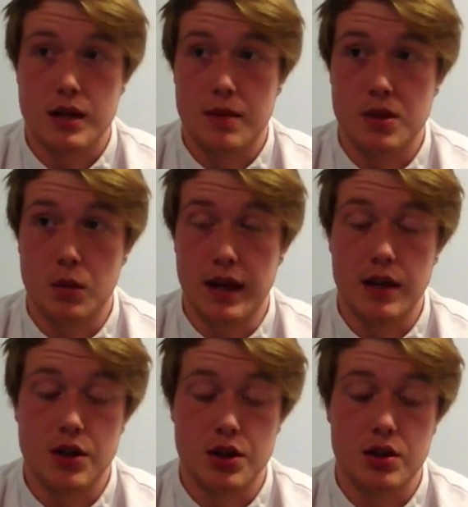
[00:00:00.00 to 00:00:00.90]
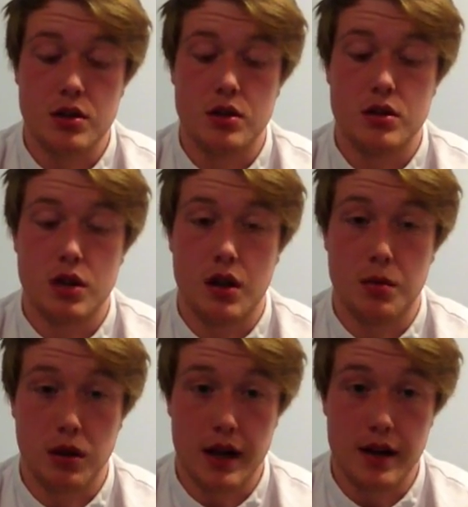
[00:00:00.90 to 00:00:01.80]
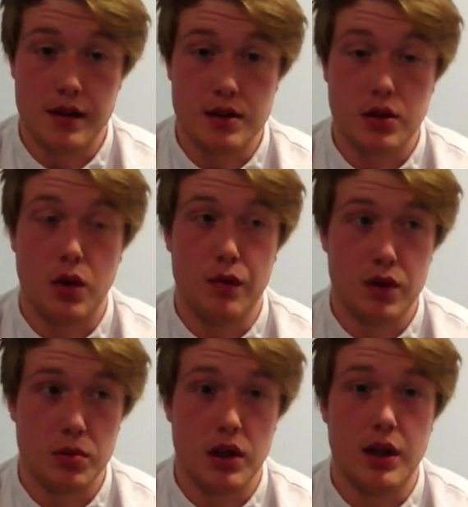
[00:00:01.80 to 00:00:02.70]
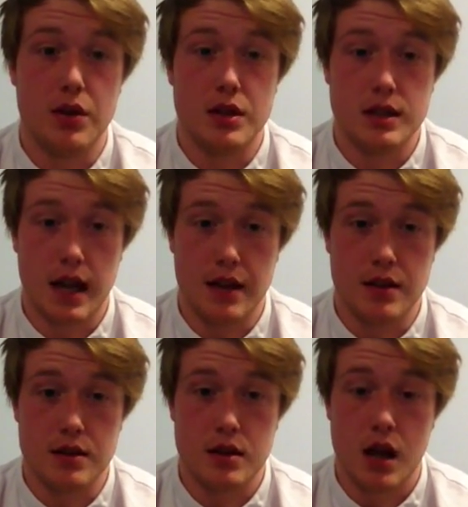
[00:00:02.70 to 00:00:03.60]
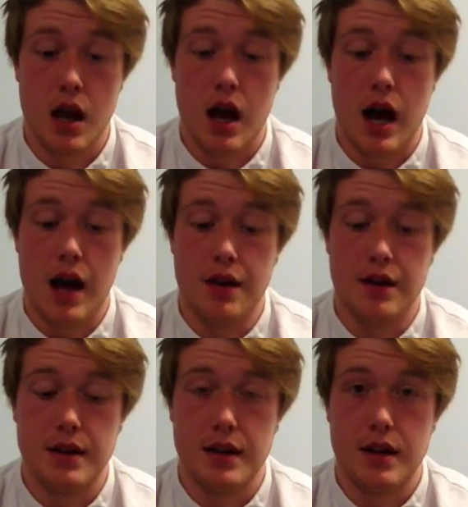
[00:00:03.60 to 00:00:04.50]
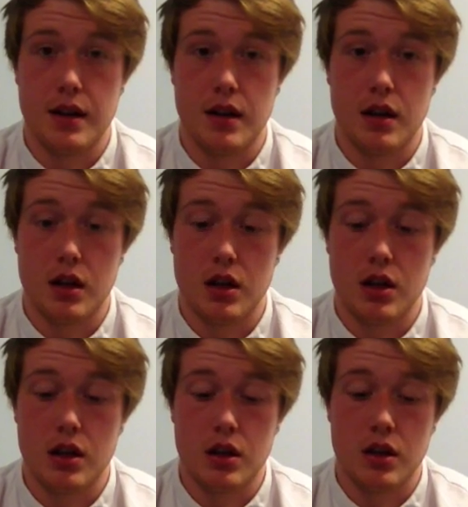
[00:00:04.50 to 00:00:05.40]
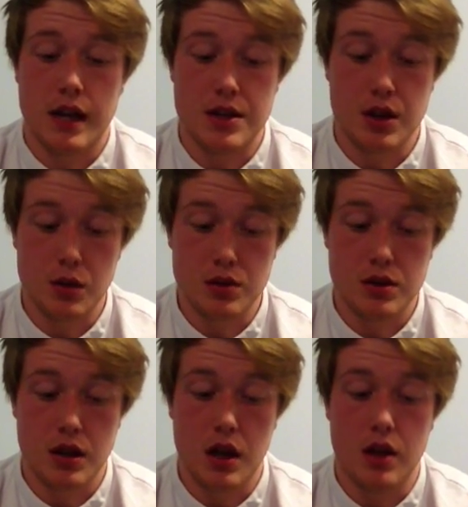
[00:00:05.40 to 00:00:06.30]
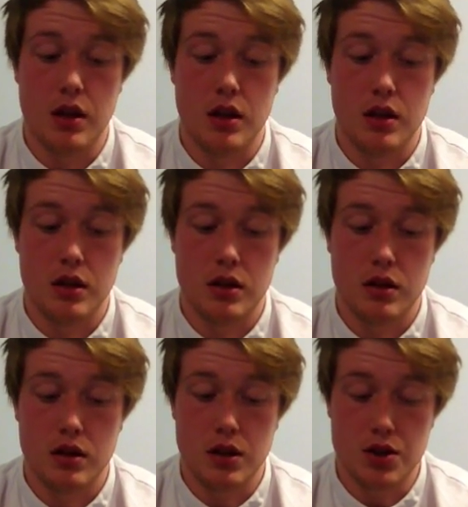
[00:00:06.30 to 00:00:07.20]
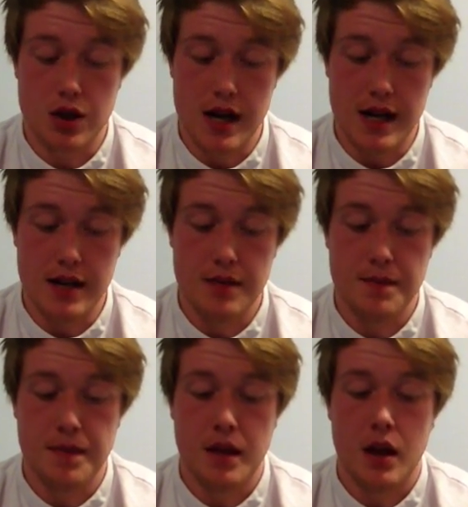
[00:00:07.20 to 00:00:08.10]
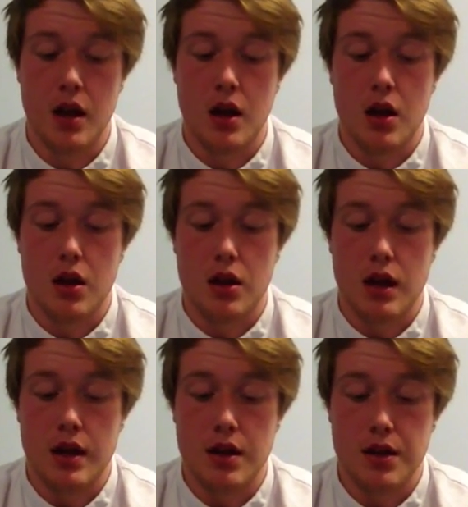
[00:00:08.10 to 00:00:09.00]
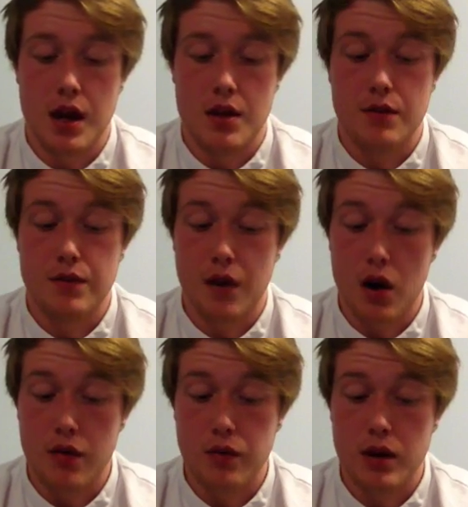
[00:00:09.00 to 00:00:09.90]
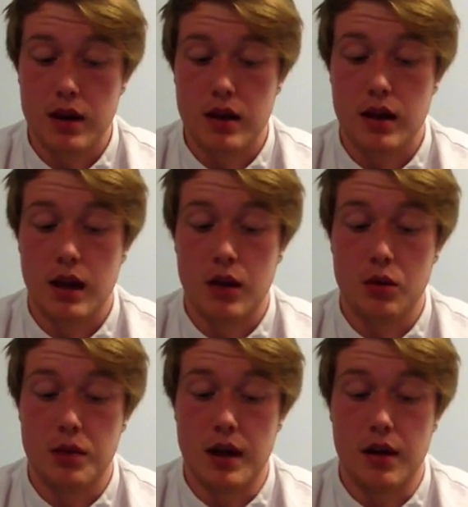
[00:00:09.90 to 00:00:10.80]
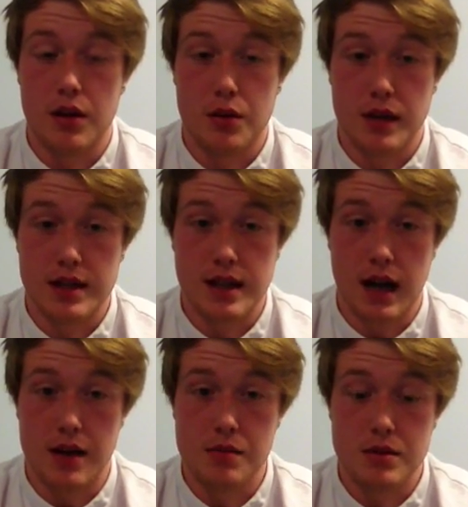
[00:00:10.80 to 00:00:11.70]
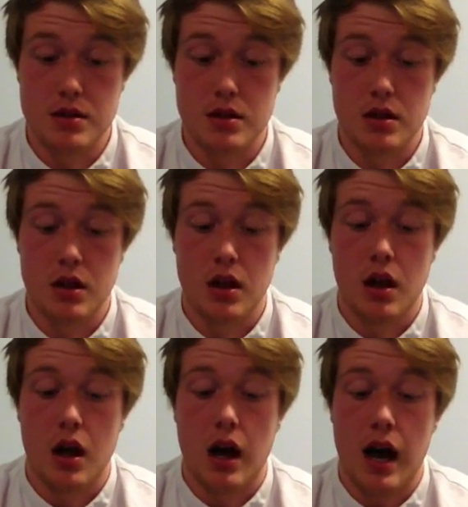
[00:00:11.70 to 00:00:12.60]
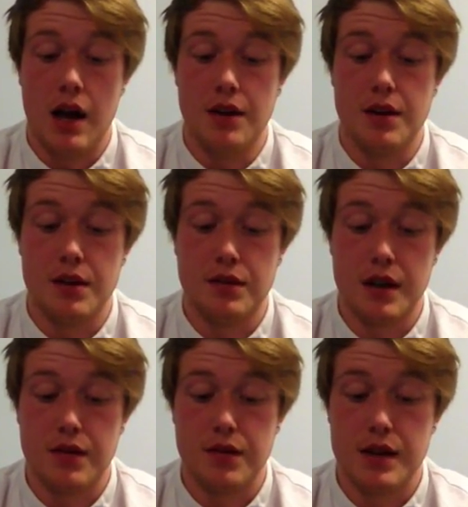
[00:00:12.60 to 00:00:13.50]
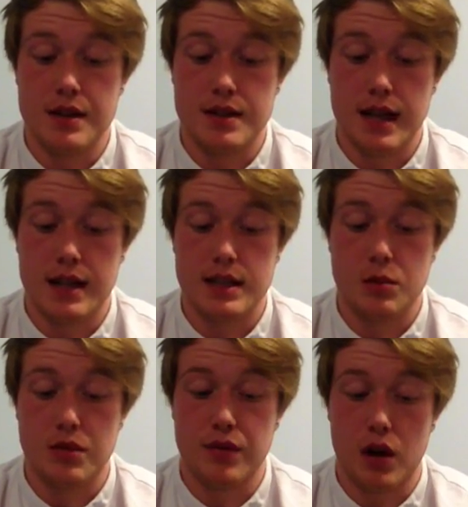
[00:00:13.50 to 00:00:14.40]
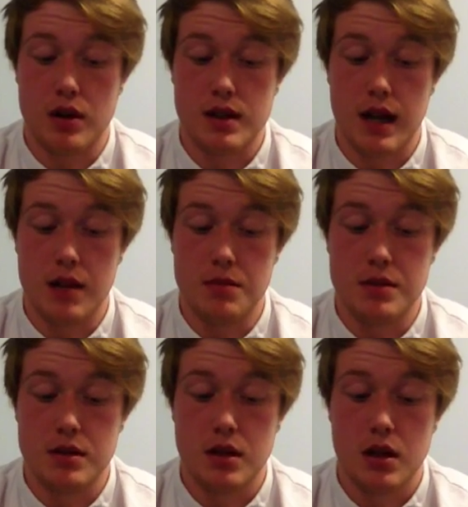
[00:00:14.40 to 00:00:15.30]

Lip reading: a week, just so the player is comfortable and understands and gets used to the training. In the 3rd and 4th week, it will be 3 times, and the 5th and 6th it will be 4 times.